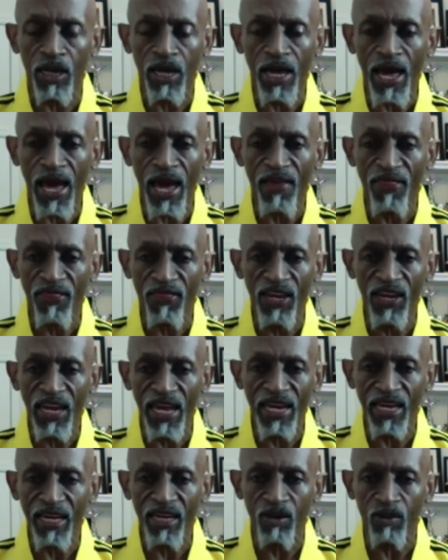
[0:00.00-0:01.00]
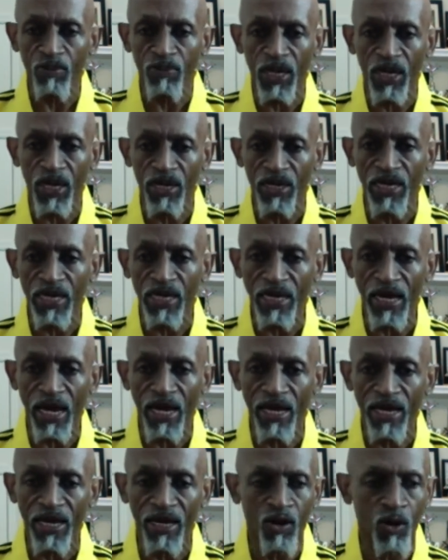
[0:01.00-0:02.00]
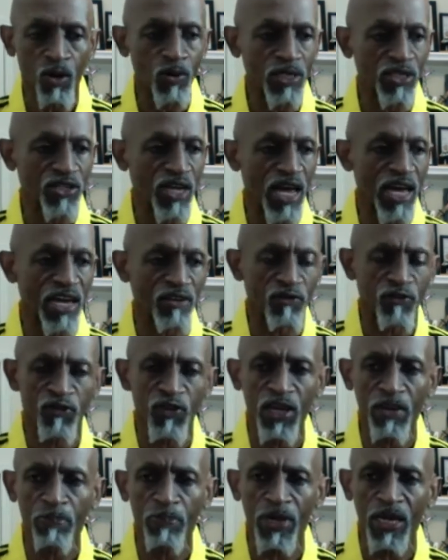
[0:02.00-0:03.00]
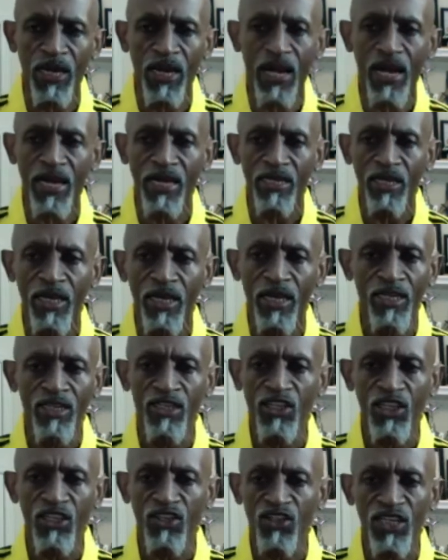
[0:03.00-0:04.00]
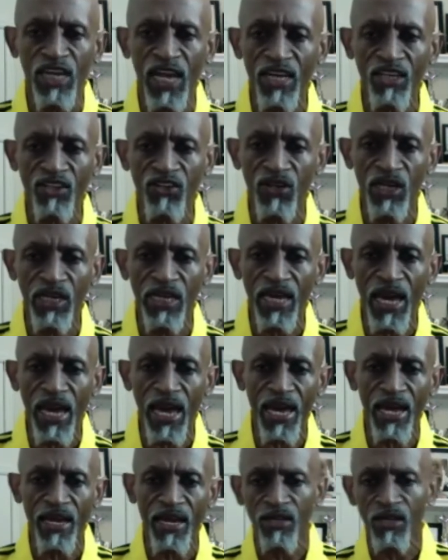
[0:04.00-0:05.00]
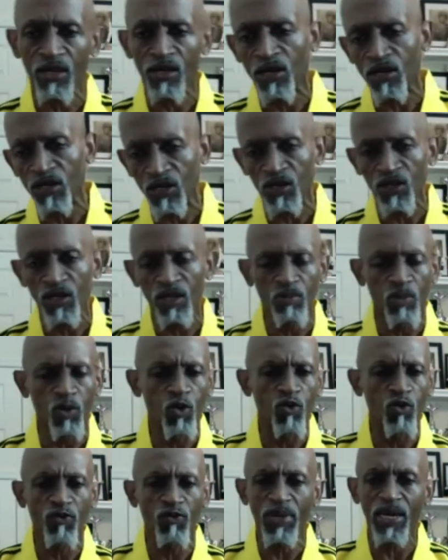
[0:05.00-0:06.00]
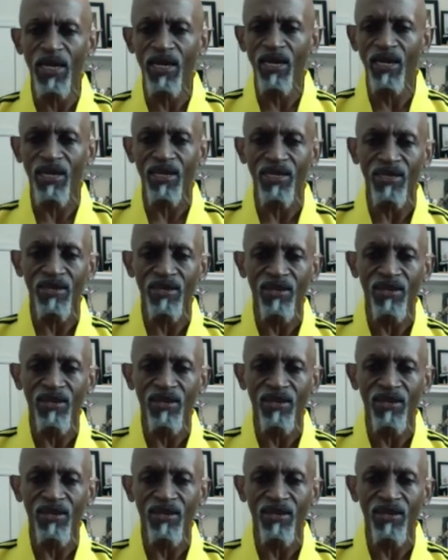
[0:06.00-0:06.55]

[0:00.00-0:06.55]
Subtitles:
athletic ability. I always liked flipping. I just naturally had good movement and